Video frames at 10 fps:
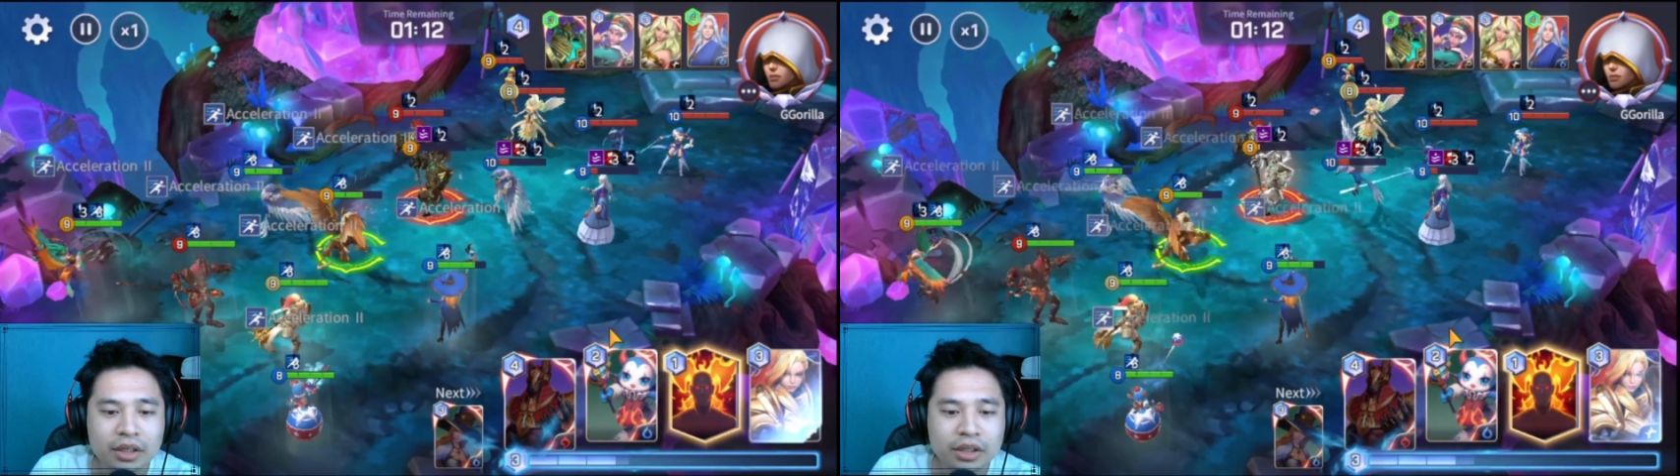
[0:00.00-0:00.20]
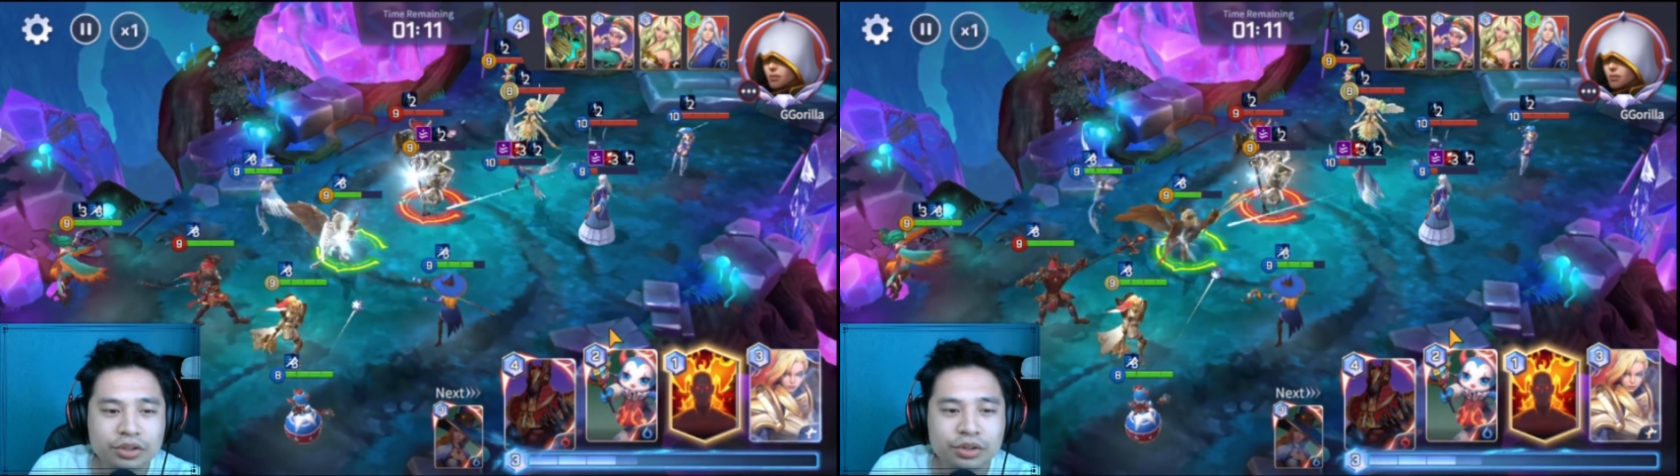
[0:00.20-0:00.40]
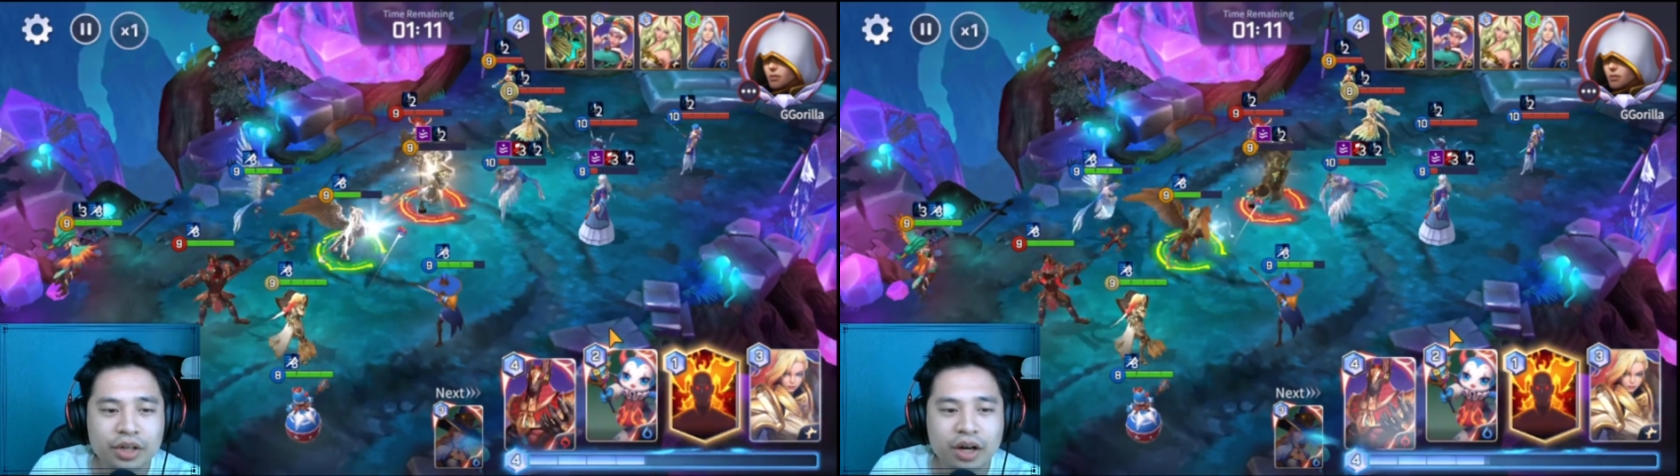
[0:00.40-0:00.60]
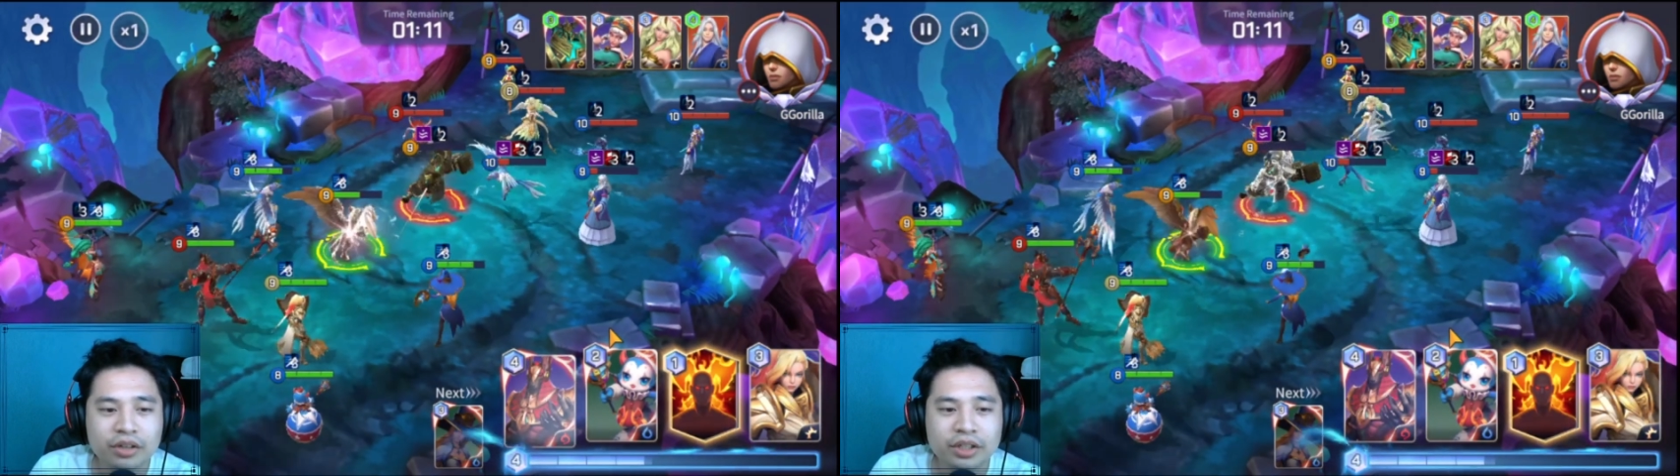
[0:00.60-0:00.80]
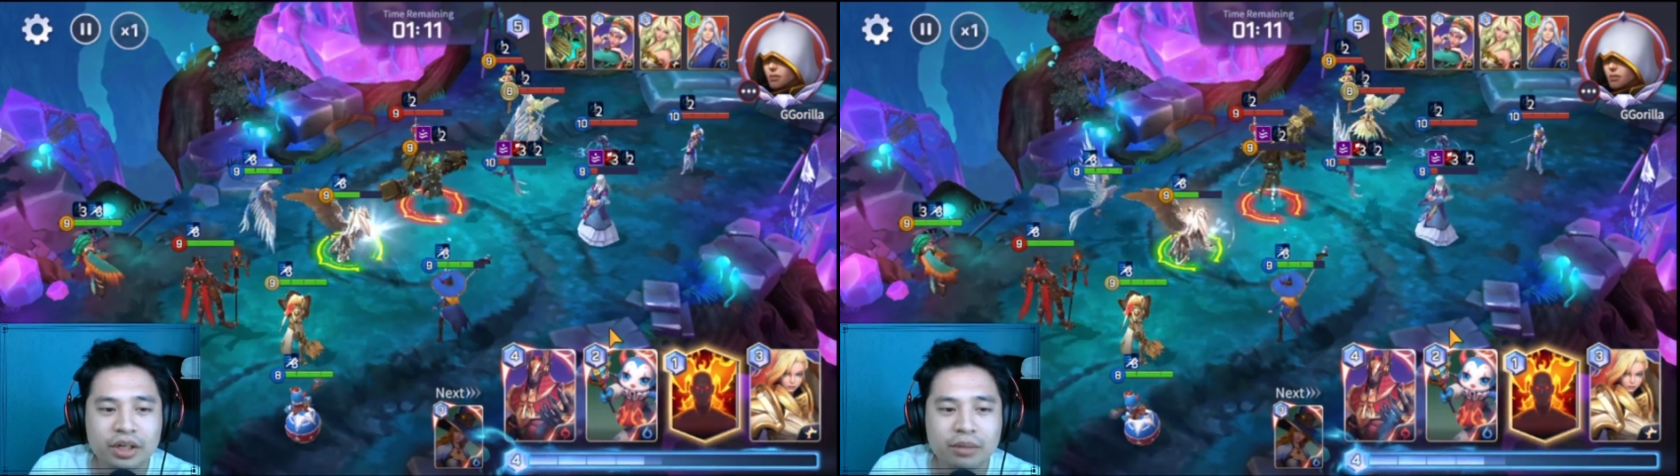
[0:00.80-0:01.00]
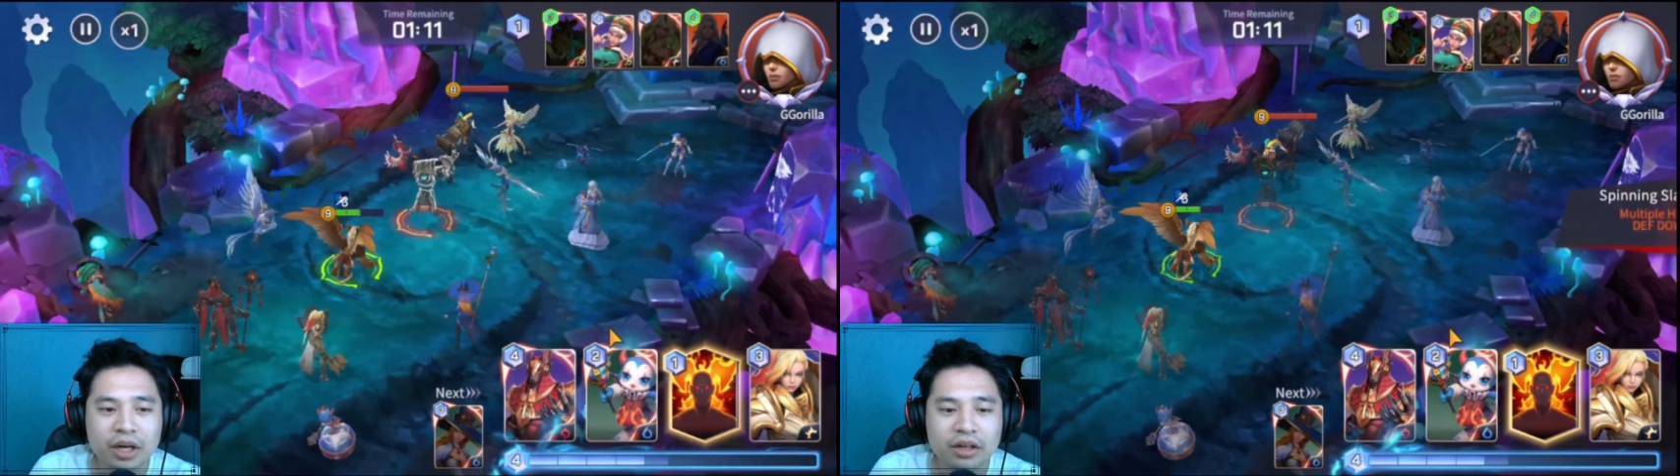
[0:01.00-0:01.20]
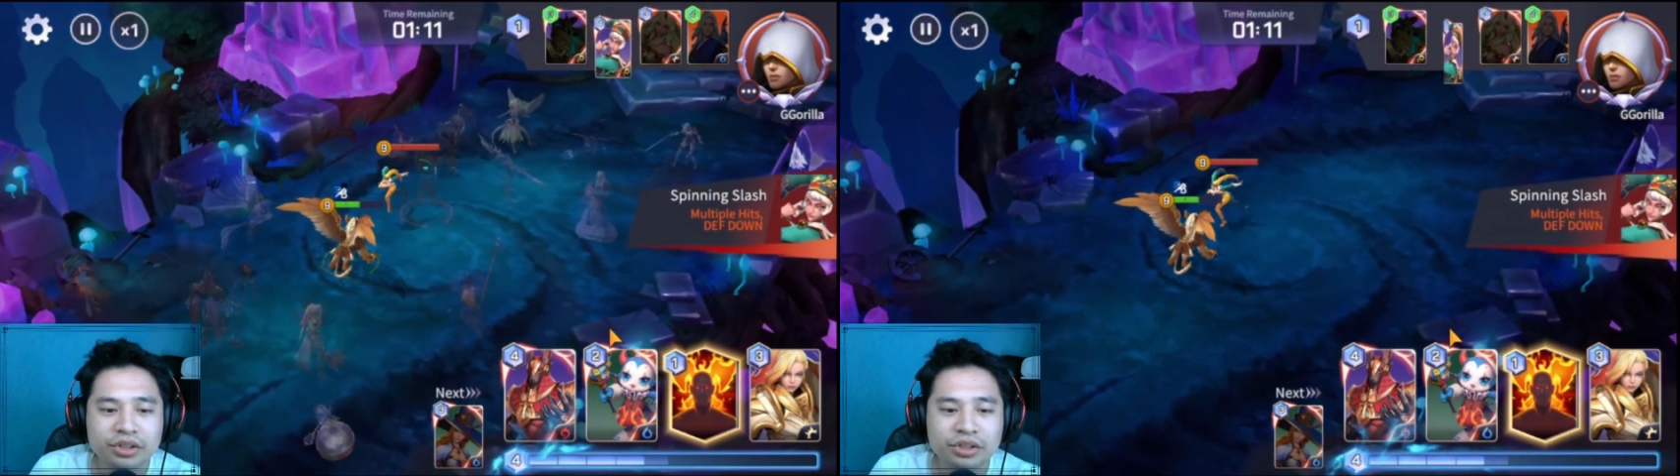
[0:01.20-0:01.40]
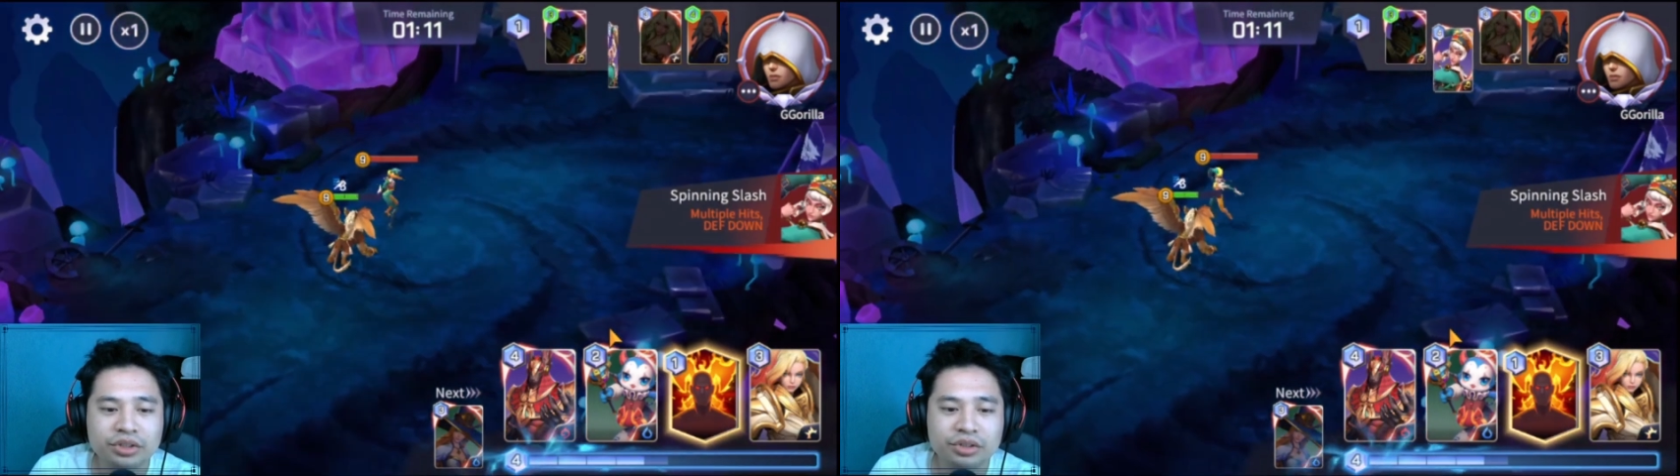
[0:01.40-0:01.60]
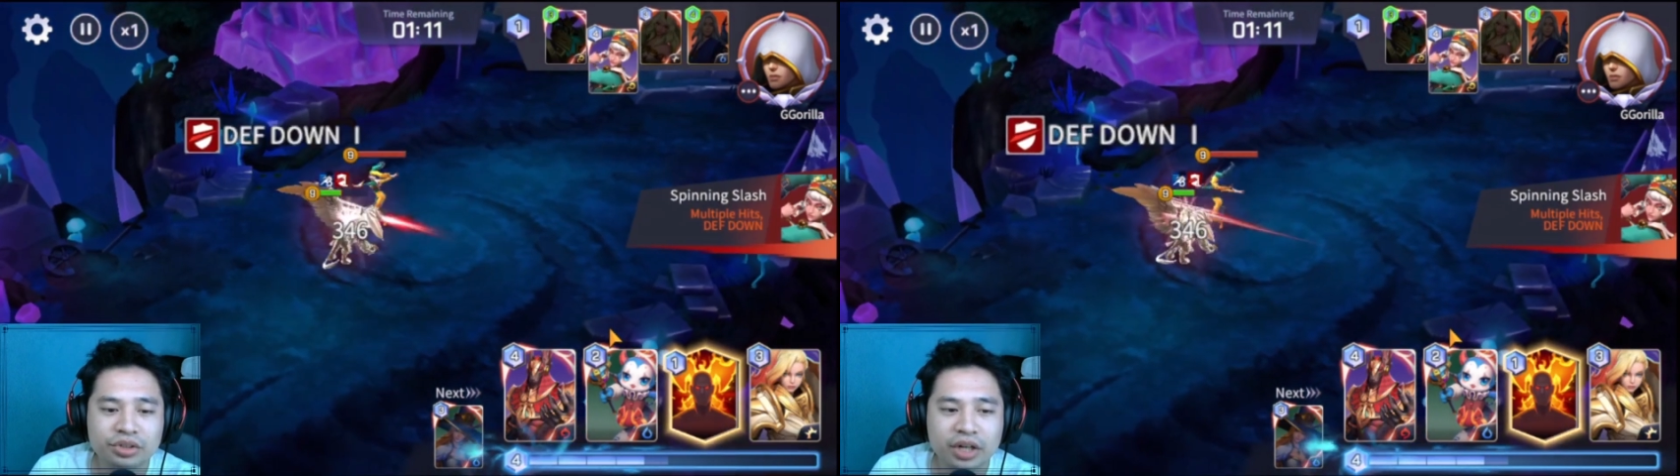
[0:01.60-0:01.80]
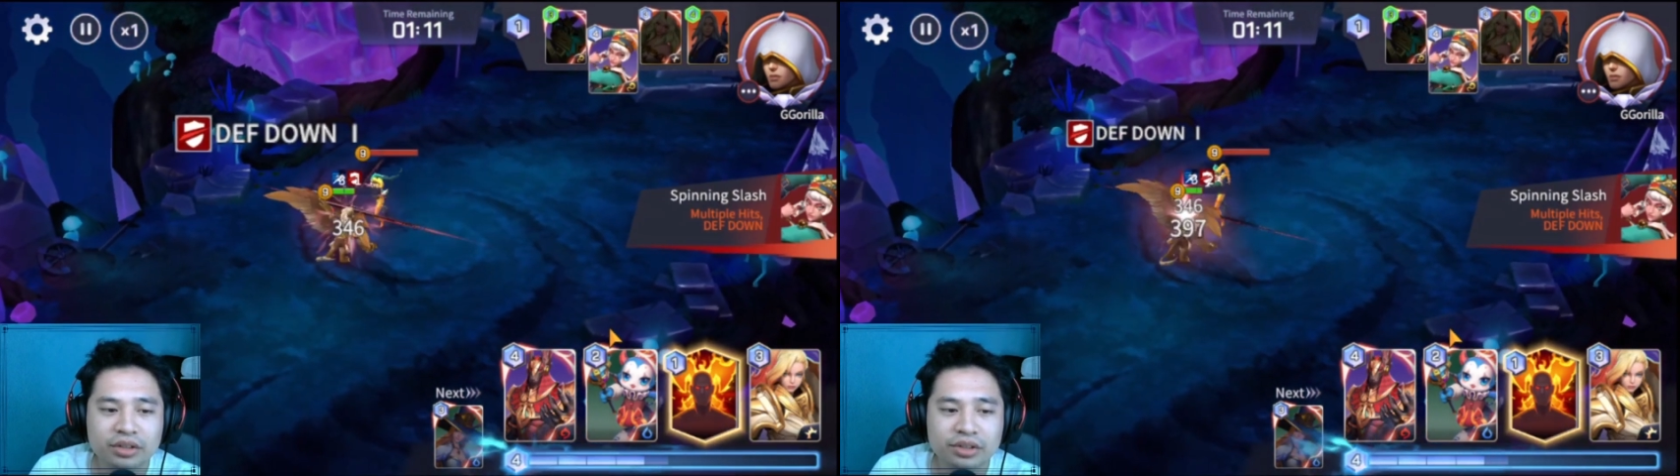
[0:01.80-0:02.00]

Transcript: So now here I'm kind of just trying